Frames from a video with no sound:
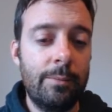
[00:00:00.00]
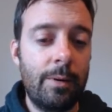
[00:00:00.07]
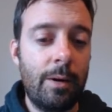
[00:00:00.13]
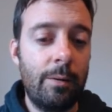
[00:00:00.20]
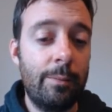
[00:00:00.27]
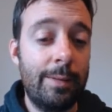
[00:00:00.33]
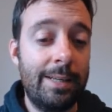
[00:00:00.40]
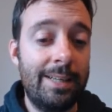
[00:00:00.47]

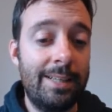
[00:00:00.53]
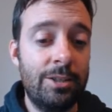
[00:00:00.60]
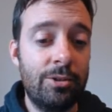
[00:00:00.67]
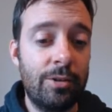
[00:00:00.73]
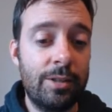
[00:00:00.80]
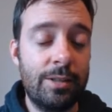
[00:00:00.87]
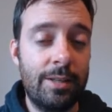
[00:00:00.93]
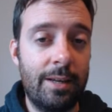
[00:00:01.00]
Probably
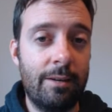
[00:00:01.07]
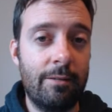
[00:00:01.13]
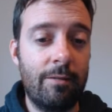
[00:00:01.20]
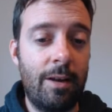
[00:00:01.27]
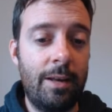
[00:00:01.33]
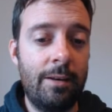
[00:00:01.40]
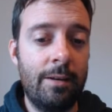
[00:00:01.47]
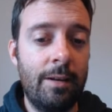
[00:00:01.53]
interesting,
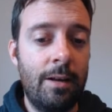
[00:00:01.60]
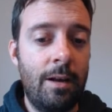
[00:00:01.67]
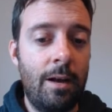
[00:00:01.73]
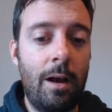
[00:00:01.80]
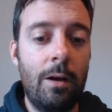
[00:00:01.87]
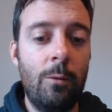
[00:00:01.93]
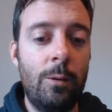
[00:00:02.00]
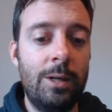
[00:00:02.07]
right?
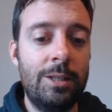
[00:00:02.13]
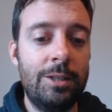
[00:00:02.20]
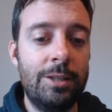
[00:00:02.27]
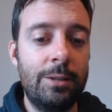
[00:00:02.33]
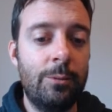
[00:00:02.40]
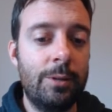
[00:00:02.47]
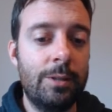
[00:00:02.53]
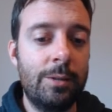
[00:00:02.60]
I wish
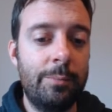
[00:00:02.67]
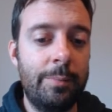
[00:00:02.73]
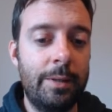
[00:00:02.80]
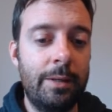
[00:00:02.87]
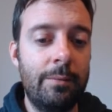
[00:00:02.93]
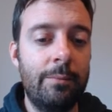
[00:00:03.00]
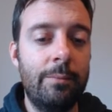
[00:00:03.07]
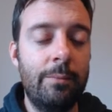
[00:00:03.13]
it was a
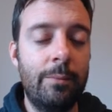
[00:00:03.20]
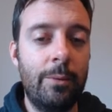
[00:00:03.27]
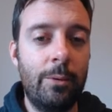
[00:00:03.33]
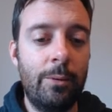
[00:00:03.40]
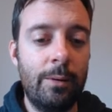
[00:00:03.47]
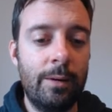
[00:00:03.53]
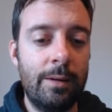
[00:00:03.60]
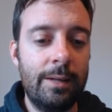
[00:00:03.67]
bit
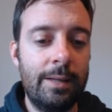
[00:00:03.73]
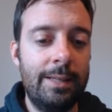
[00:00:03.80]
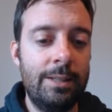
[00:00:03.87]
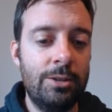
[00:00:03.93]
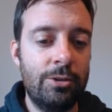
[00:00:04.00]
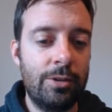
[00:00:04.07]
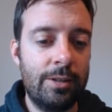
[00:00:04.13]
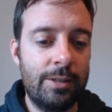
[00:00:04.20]
more
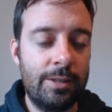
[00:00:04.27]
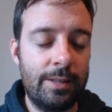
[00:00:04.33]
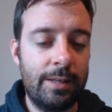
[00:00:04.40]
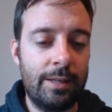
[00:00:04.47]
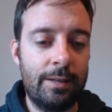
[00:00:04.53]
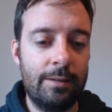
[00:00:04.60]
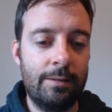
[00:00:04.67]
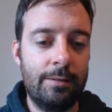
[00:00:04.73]

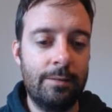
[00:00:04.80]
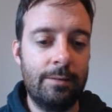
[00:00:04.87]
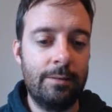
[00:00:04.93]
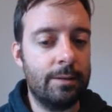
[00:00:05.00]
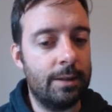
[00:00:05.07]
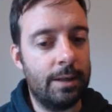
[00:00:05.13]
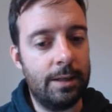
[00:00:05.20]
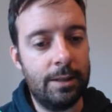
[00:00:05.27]
interesting.
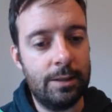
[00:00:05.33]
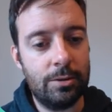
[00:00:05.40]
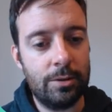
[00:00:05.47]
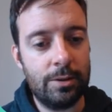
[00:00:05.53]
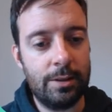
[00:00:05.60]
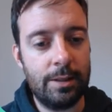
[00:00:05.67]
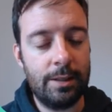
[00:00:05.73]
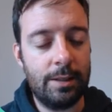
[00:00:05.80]
Okay,
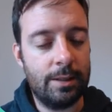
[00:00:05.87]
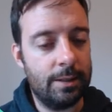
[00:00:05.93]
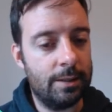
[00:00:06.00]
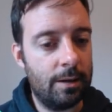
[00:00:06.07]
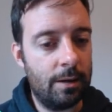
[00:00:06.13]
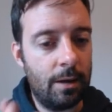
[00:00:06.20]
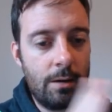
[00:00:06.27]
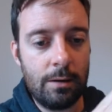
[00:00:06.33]
interesting is
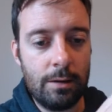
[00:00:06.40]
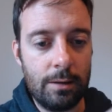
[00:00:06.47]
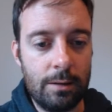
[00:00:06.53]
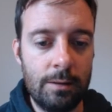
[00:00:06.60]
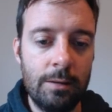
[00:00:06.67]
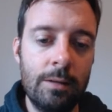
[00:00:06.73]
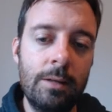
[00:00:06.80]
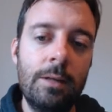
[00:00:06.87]
a
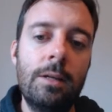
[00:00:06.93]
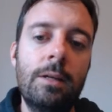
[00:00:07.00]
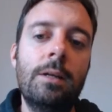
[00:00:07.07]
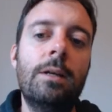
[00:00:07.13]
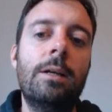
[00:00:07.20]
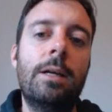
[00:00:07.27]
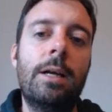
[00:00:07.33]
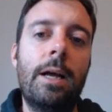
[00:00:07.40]
longer
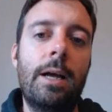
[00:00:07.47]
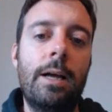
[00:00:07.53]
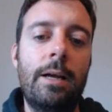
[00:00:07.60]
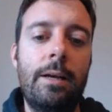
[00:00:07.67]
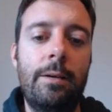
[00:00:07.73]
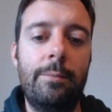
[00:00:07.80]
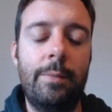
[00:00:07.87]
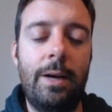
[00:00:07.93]

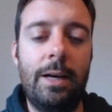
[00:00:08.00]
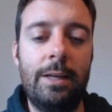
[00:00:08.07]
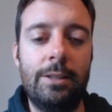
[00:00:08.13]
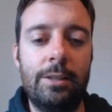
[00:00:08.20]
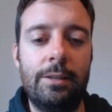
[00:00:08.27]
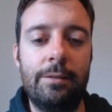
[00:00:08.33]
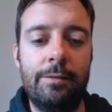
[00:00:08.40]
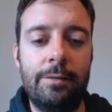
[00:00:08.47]

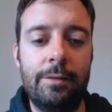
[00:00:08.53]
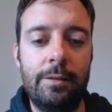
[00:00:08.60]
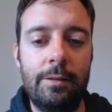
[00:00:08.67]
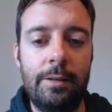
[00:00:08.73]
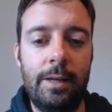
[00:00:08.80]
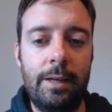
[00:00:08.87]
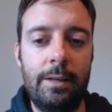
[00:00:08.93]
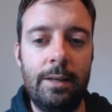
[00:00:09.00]
adjective.
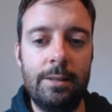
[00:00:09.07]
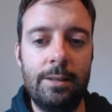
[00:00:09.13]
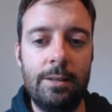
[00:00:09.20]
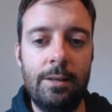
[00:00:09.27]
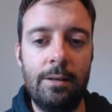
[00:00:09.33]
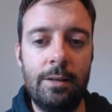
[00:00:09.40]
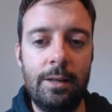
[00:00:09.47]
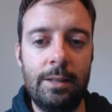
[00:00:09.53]
Okay,
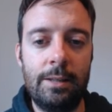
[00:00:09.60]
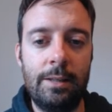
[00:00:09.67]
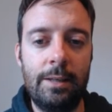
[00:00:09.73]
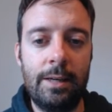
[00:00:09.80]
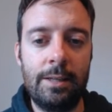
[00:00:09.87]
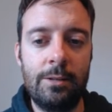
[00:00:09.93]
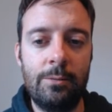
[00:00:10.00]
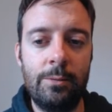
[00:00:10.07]
let's look at the
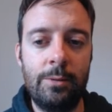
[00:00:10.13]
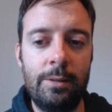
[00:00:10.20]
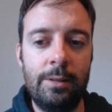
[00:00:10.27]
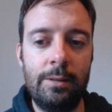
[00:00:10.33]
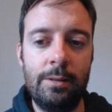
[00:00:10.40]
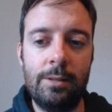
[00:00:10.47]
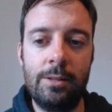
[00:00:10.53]
next one.